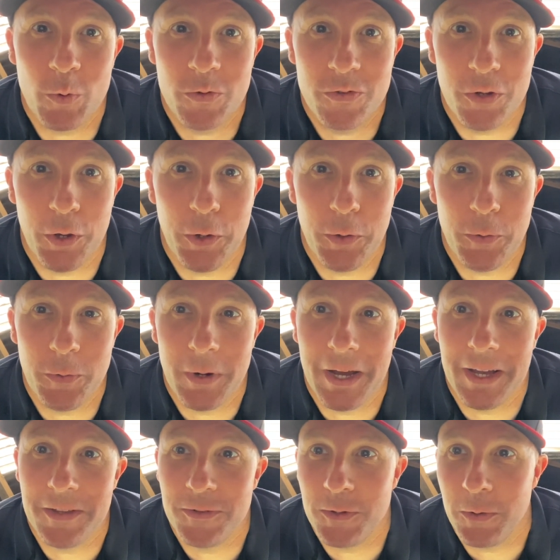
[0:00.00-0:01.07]

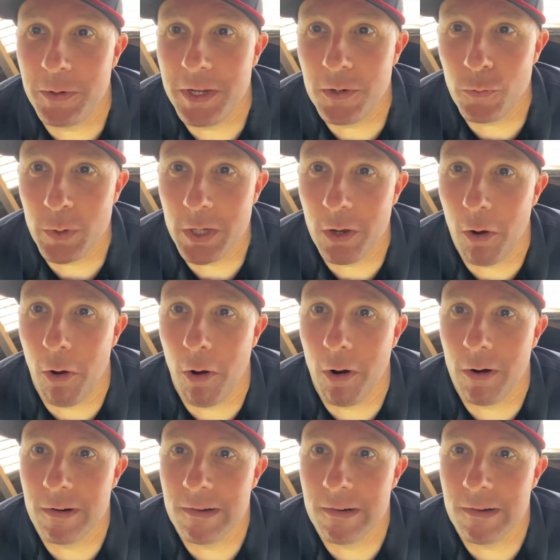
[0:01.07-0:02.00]
So here we are.